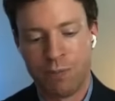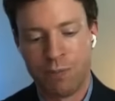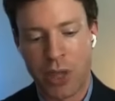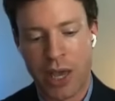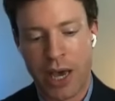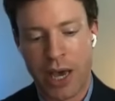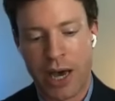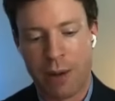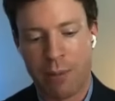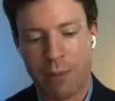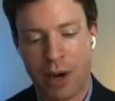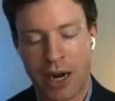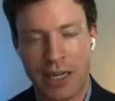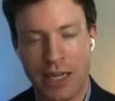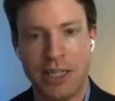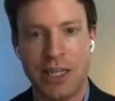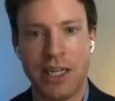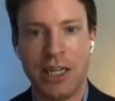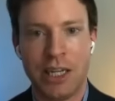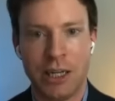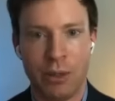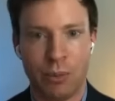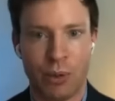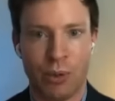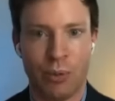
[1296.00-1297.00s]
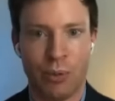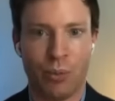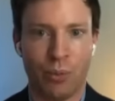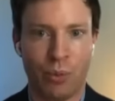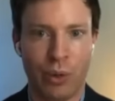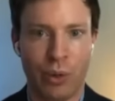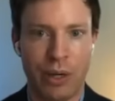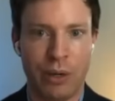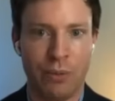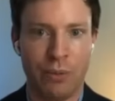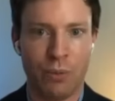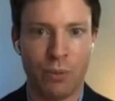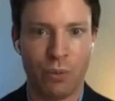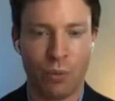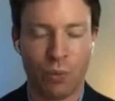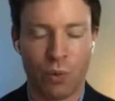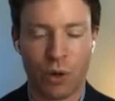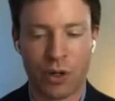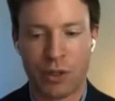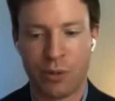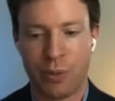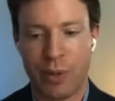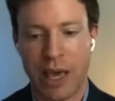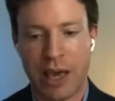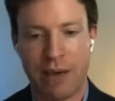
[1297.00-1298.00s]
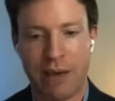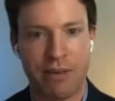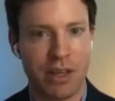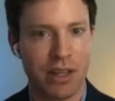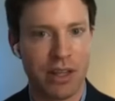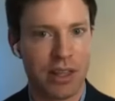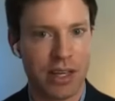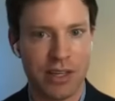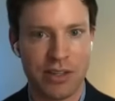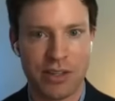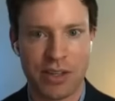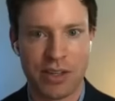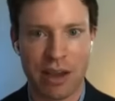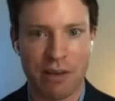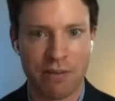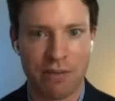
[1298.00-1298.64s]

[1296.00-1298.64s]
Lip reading: ideally, we want to be having things like